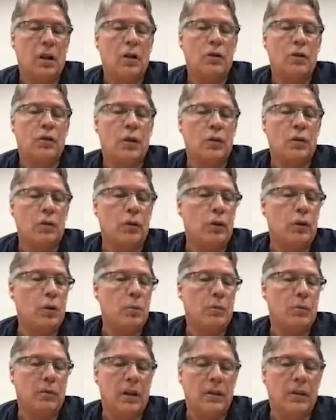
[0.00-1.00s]
so do
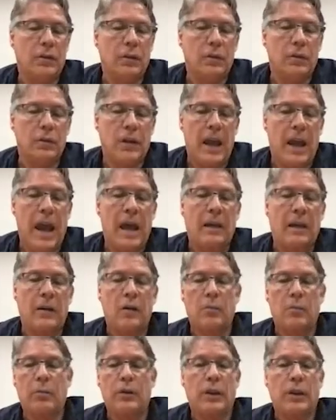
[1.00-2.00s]
human reasoners and in
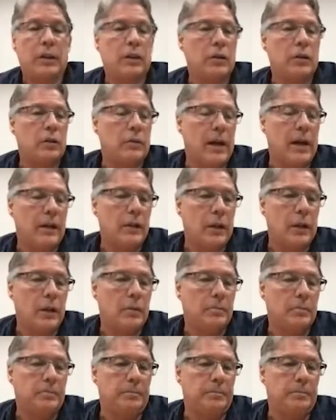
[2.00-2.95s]
the predicted direction.